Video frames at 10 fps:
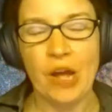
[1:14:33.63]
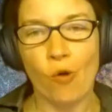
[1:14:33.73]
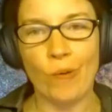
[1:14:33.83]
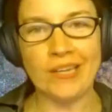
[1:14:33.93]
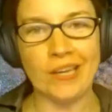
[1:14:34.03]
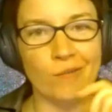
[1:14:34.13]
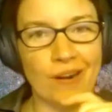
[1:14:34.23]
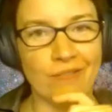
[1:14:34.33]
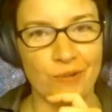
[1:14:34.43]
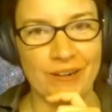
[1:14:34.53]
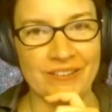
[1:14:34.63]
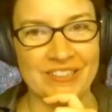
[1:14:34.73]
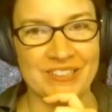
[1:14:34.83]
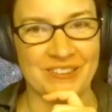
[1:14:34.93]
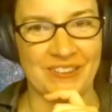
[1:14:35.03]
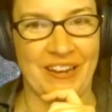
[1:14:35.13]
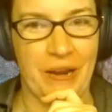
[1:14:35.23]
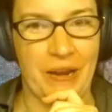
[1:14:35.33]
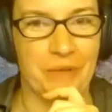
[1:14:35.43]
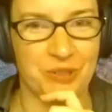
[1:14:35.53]
We can referee these
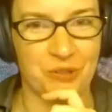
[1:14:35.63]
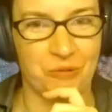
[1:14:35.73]
claims.